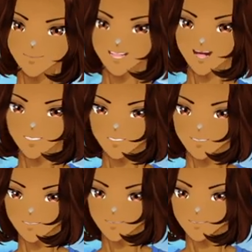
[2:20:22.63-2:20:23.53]

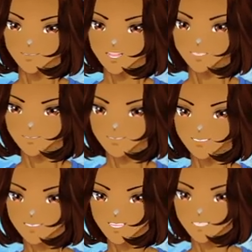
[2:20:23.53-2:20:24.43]
you don't
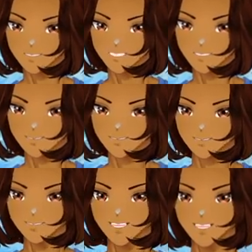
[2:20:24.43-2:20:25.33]
know the Flintstones.
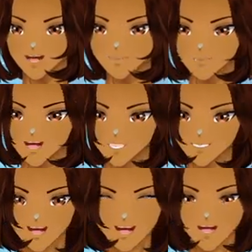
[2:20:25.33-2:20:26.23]
The Elriz,
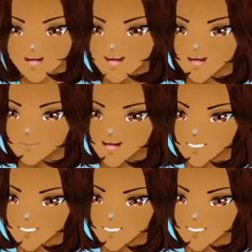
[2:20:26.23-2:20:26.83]
yeah, right?